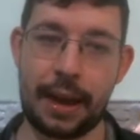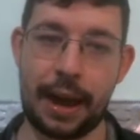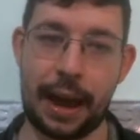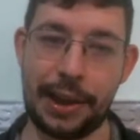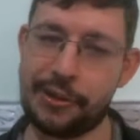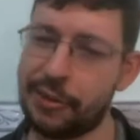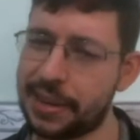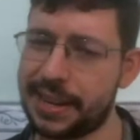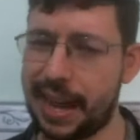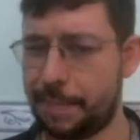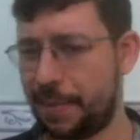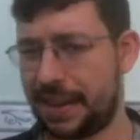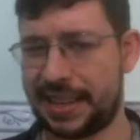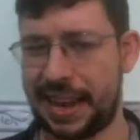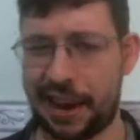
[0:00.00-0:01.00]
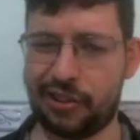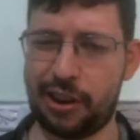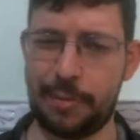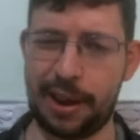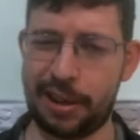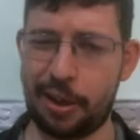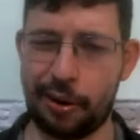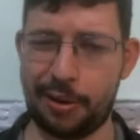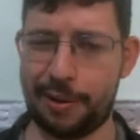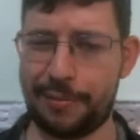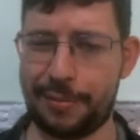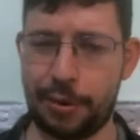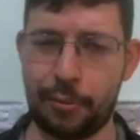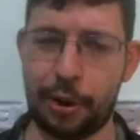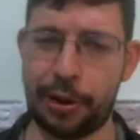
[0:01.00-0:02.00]
You could keep the tension a bit longer if
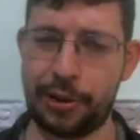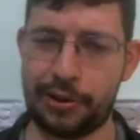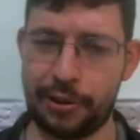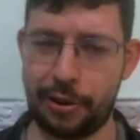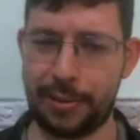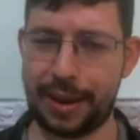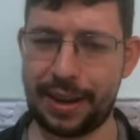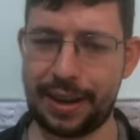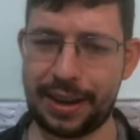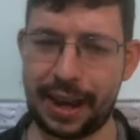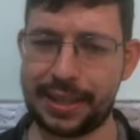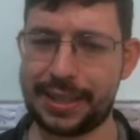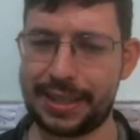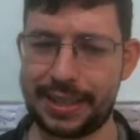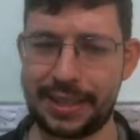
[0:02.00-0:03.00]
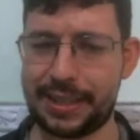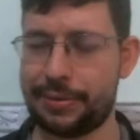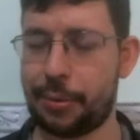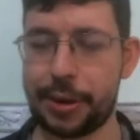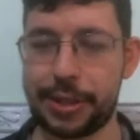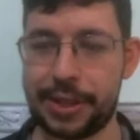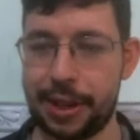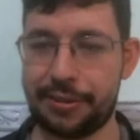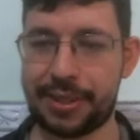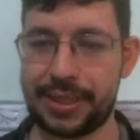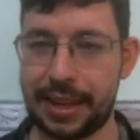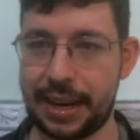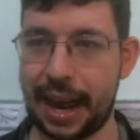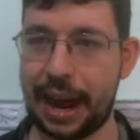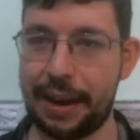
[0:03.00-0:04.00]
you wanted to, but Carlsen just wasn't
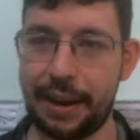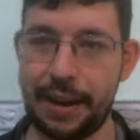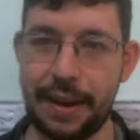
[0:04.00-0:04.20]
interested in that.